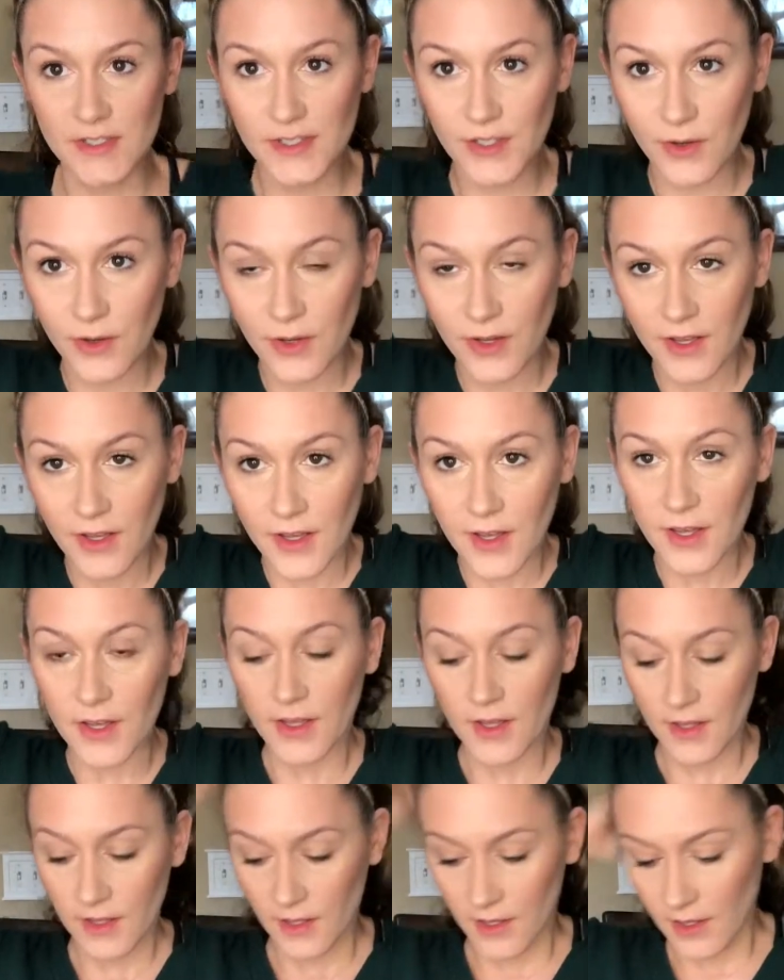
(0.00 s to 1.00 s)
So,
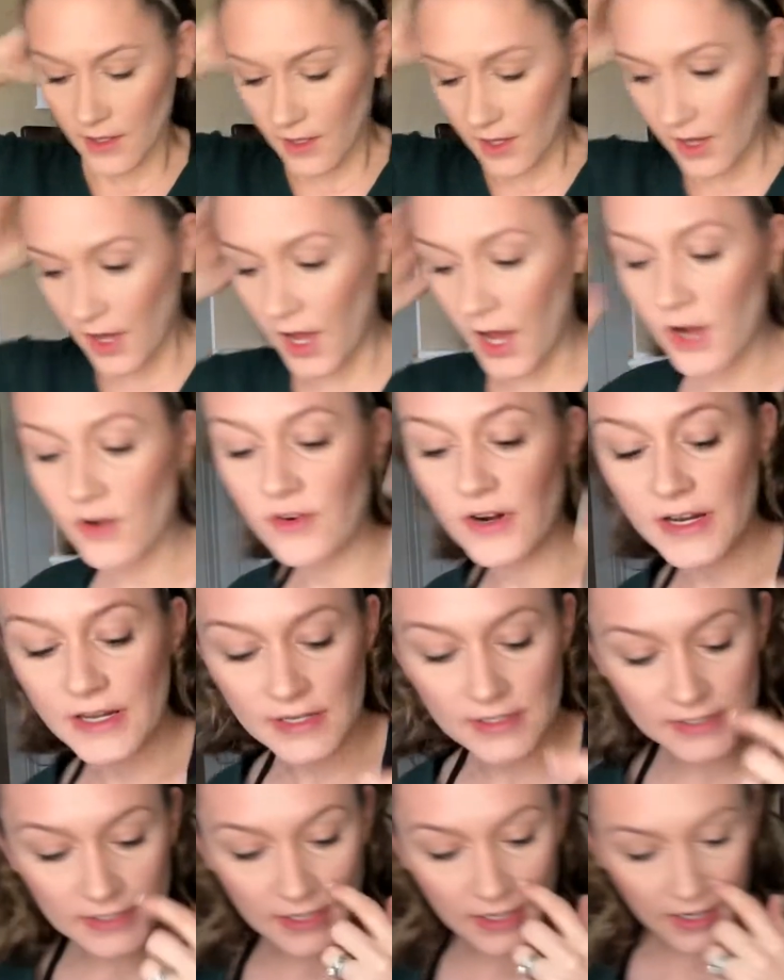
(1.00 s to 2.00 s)
all
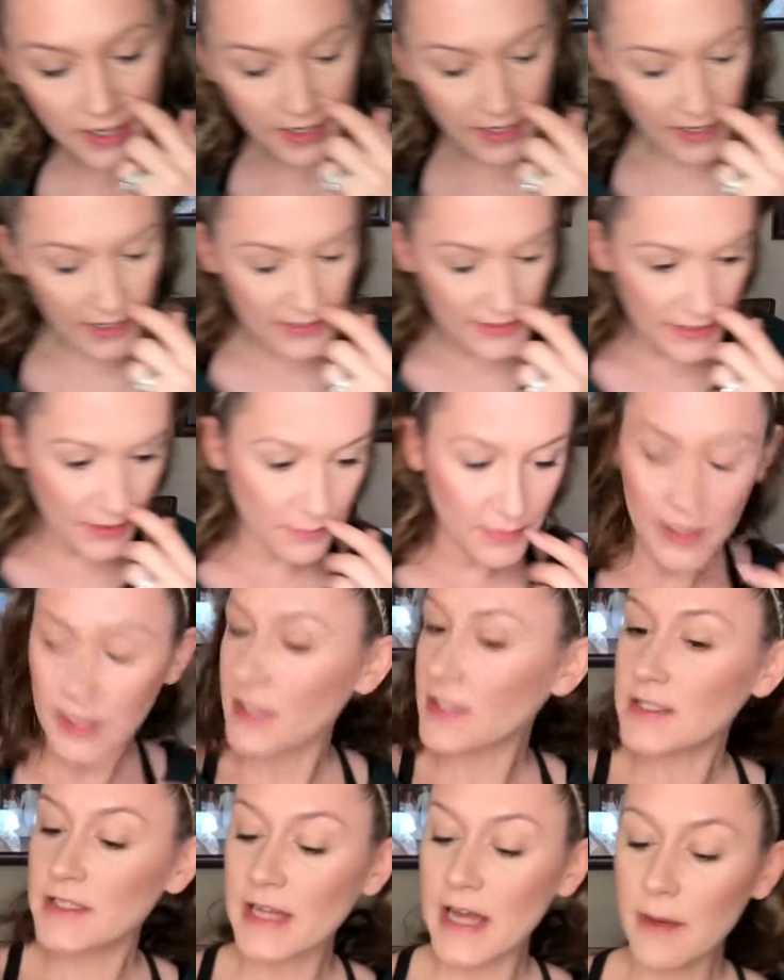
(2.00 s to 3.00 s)
right, I guess I'm gonna
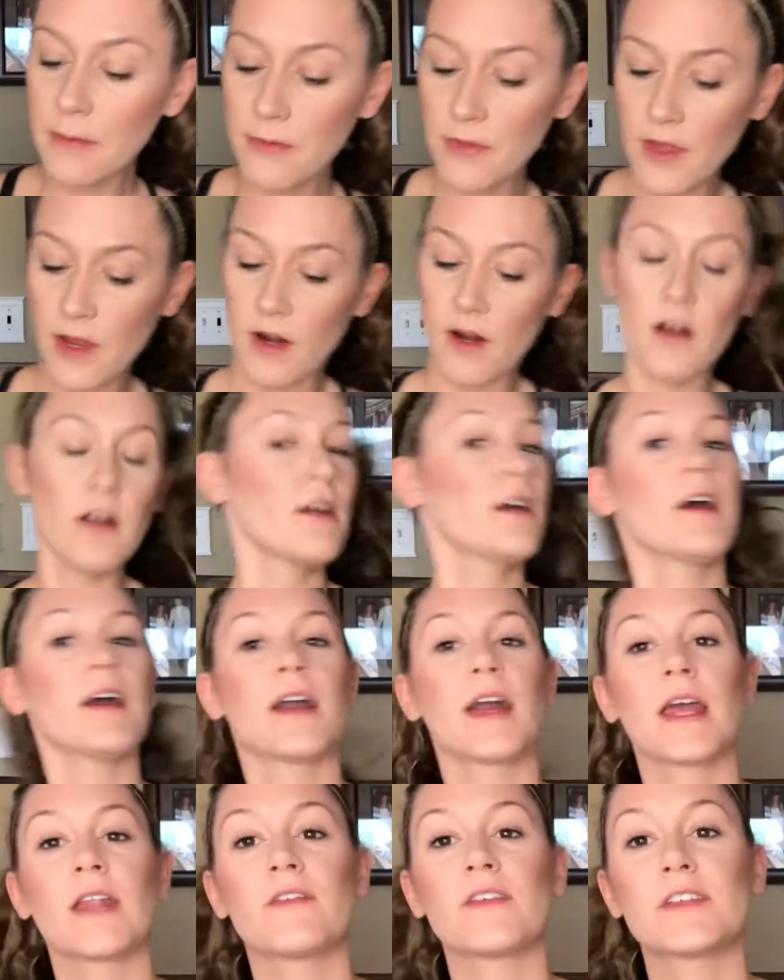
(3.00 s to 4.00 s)
stop there. I
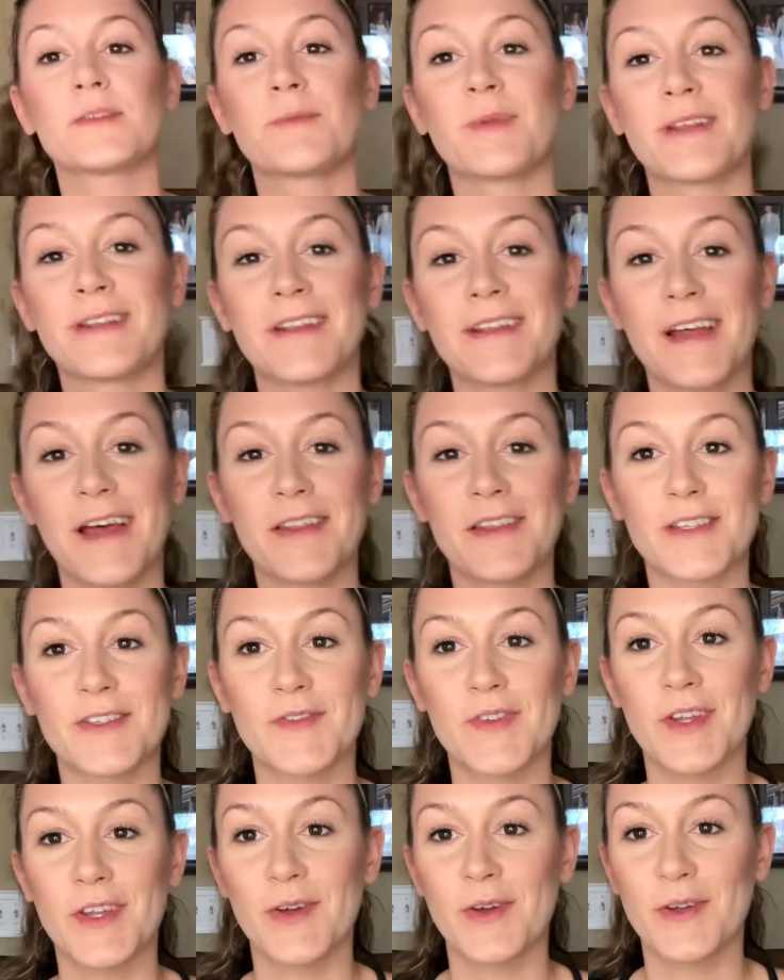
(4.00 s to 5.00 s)
kind of explained a lot in this
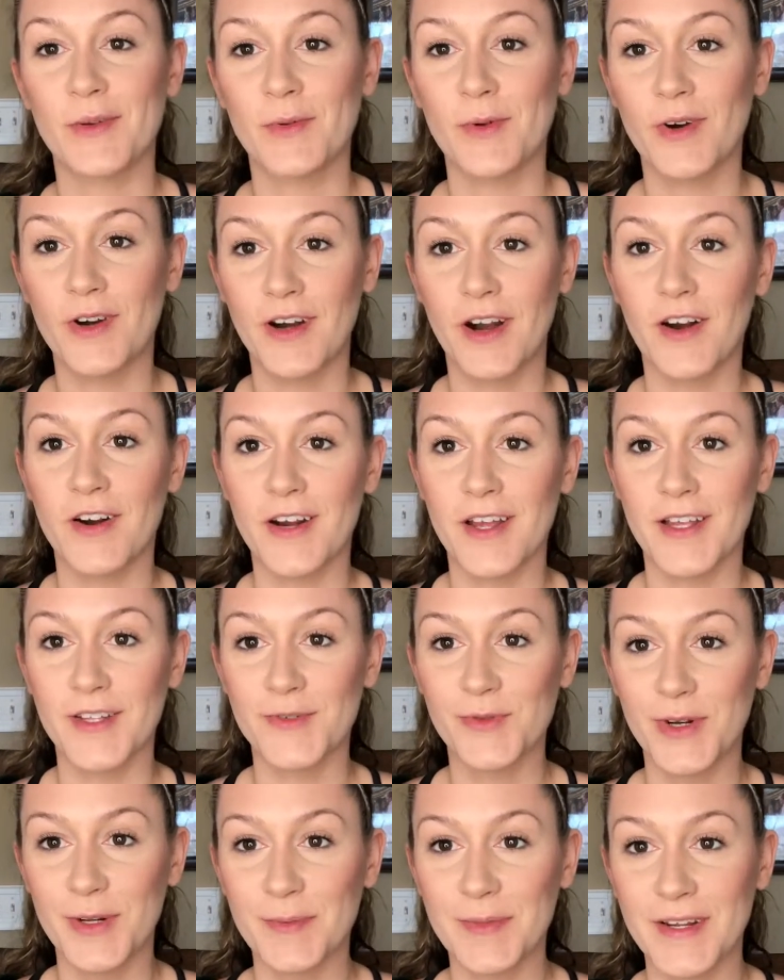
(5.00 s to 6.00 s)
video and we're already at
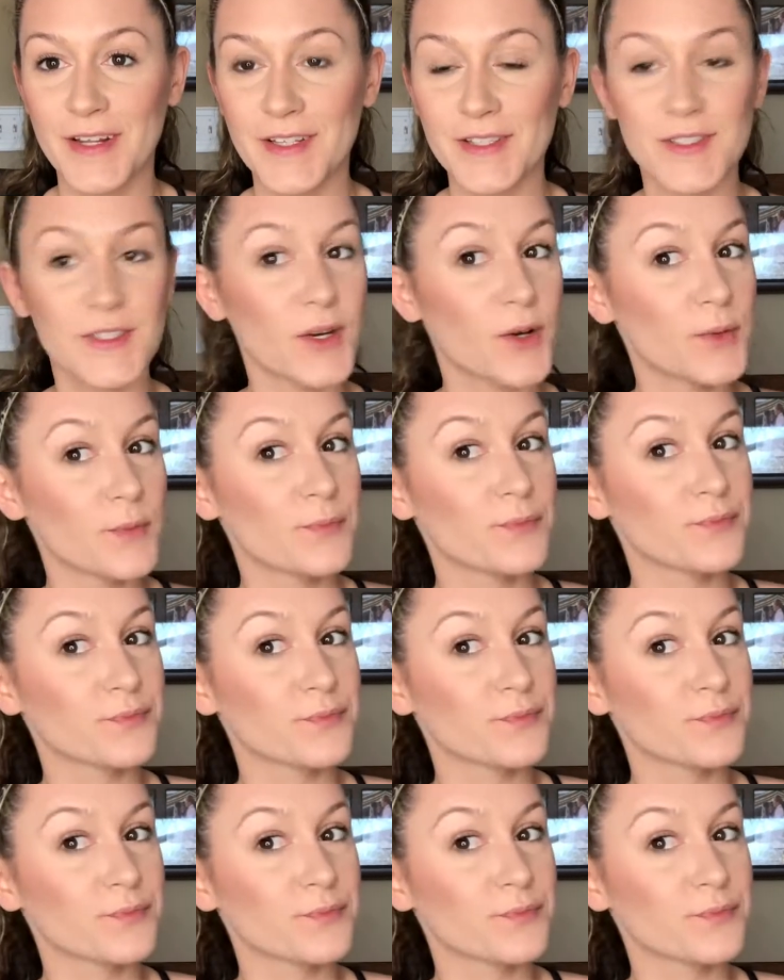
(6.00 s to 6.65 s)
20 minutes, so.